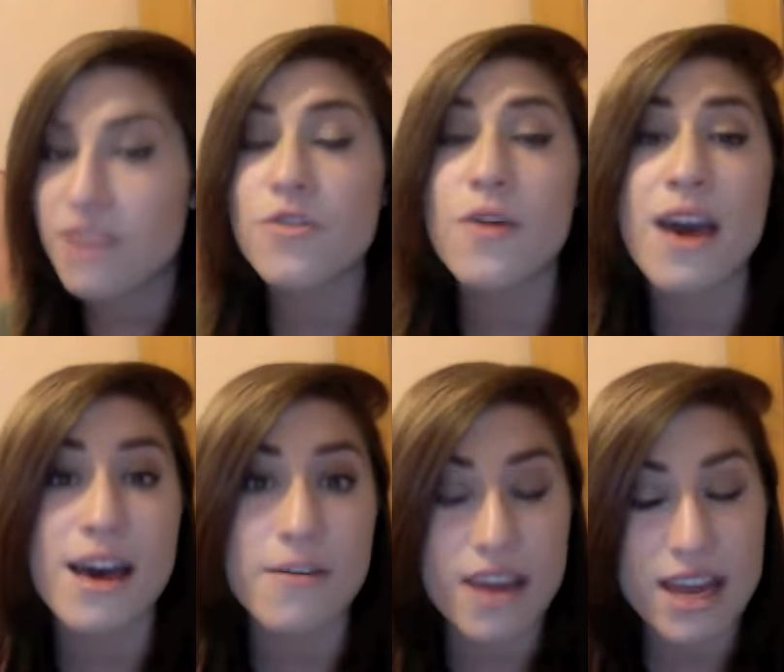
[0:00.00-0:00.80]
If you
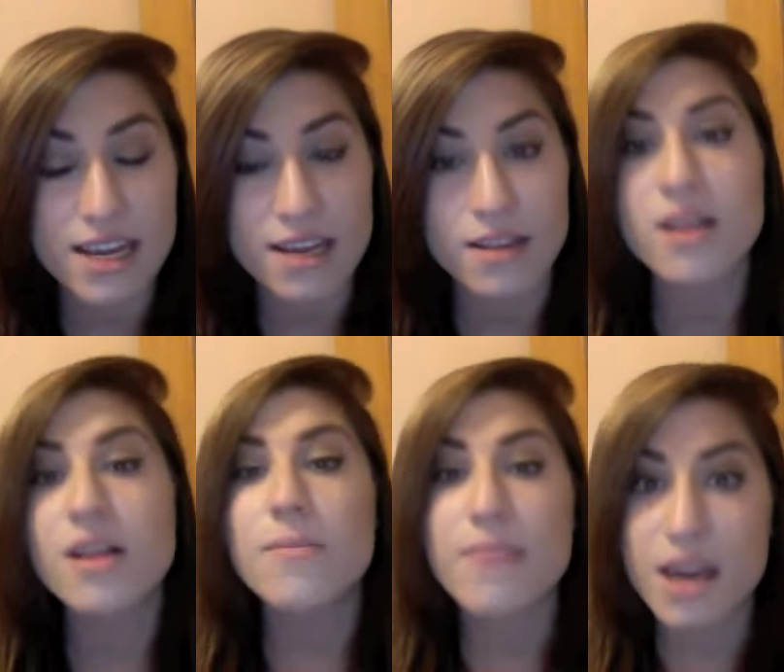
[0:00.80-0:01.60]
have any
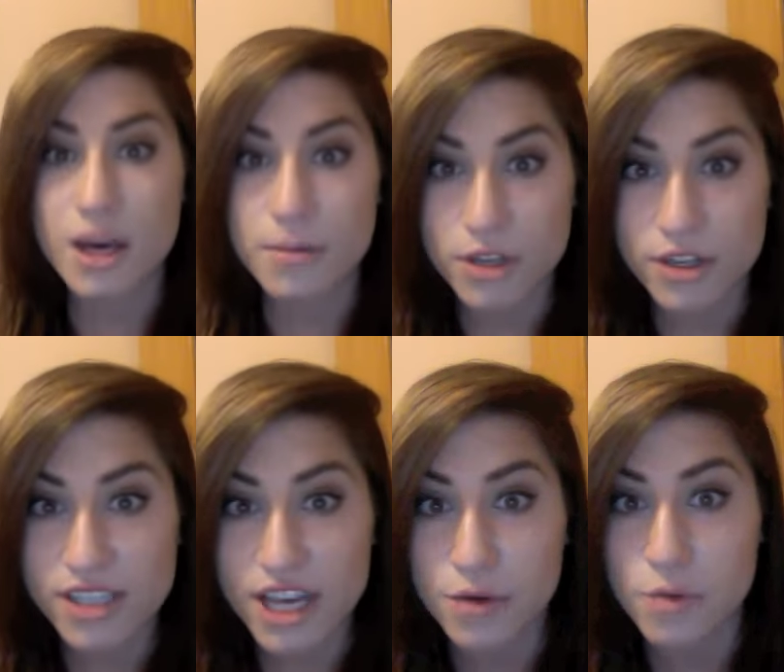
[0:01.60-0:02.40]
makeup looks
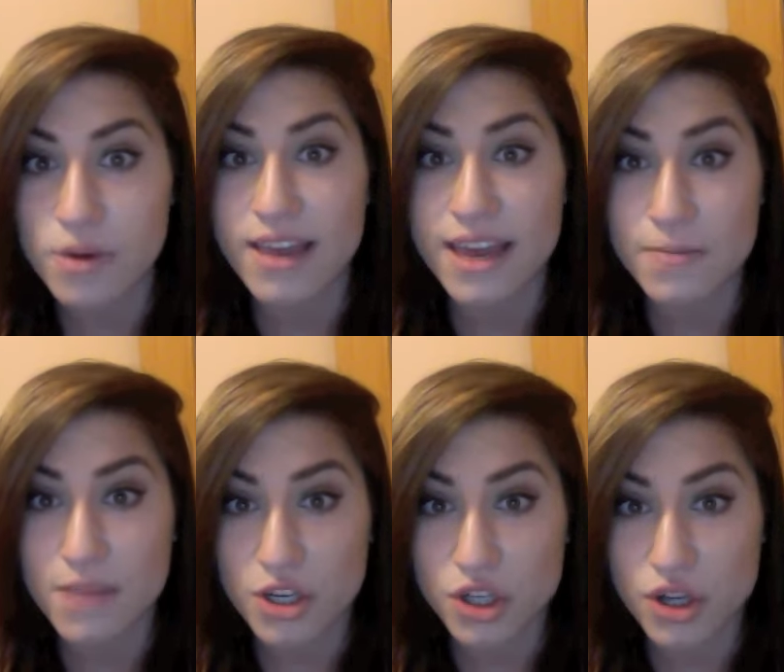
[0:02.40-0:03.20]
that you would like
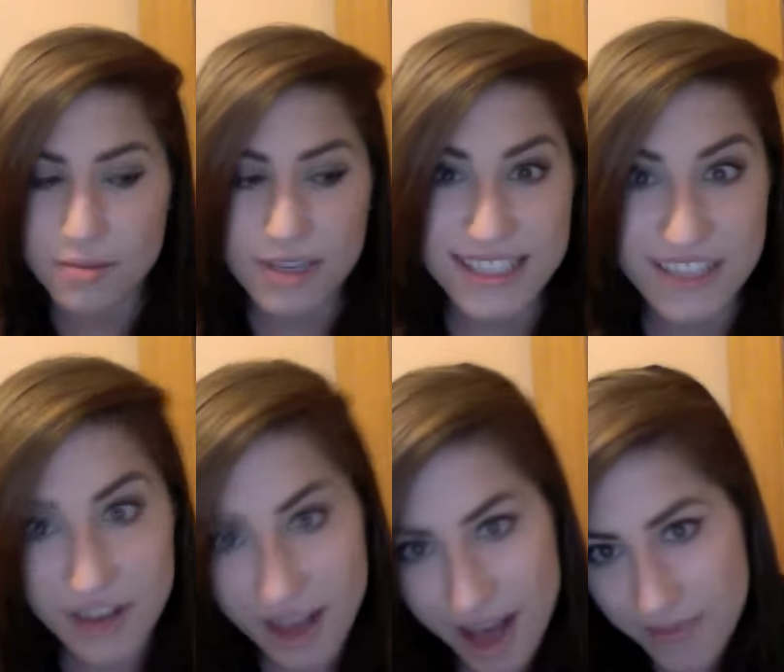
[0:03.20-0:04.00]
me to try, please leave
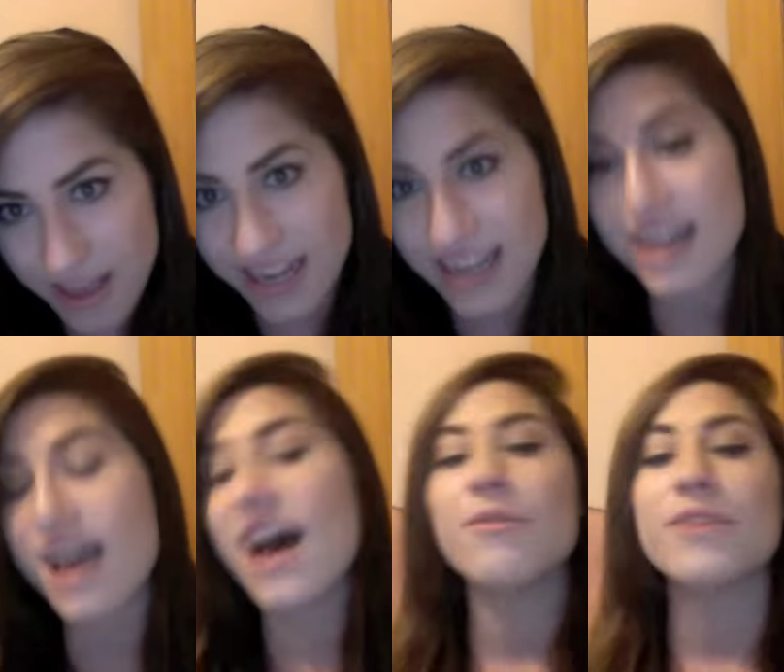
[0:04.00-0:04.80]
a comment and
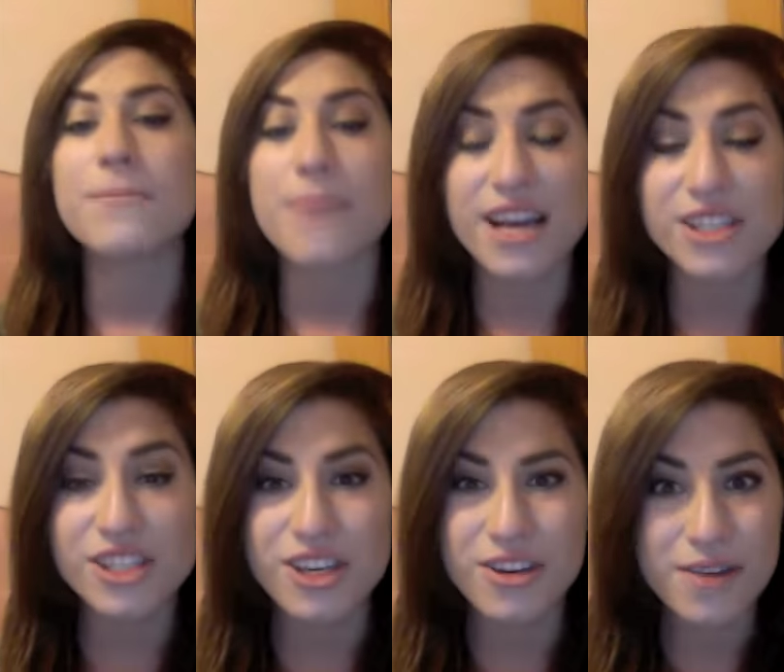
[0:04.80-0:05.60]
I will get back
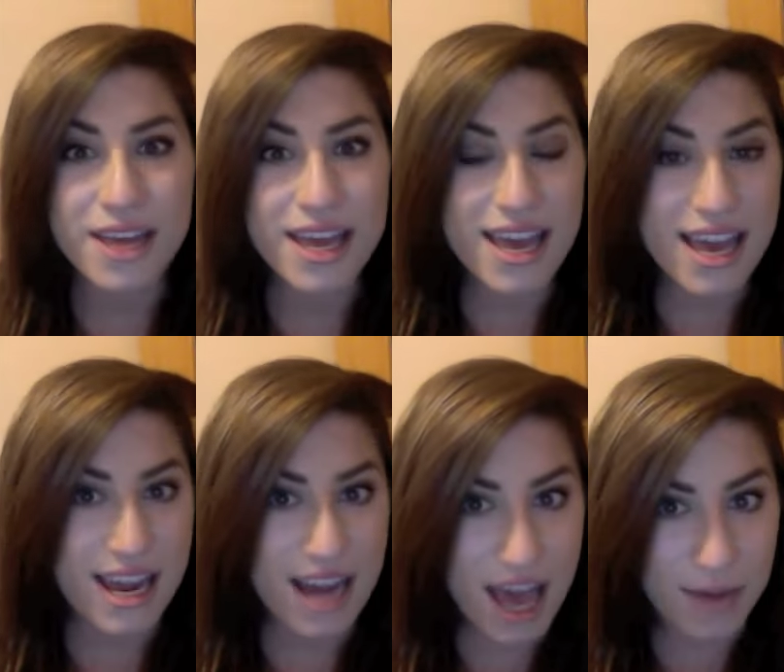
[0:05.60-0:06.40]
to you,
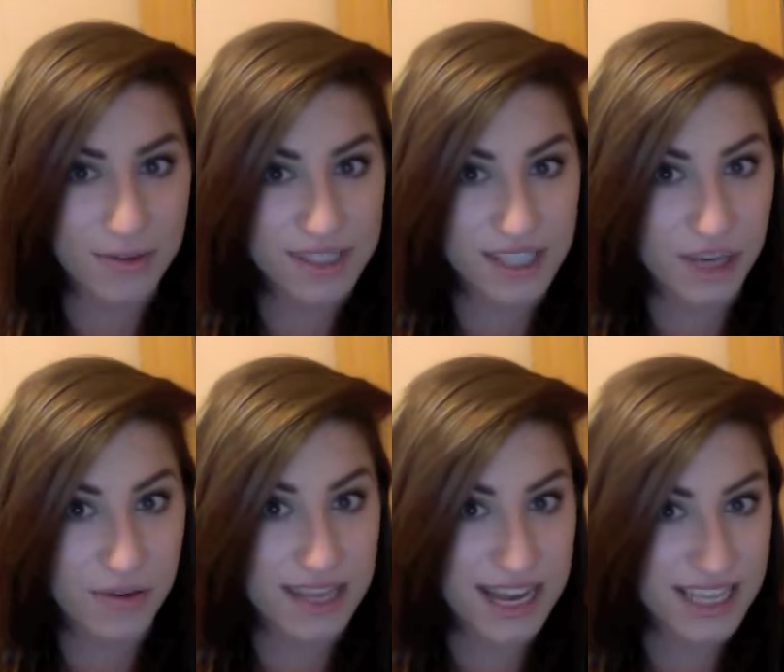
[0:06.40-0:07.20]
and I will see you in the next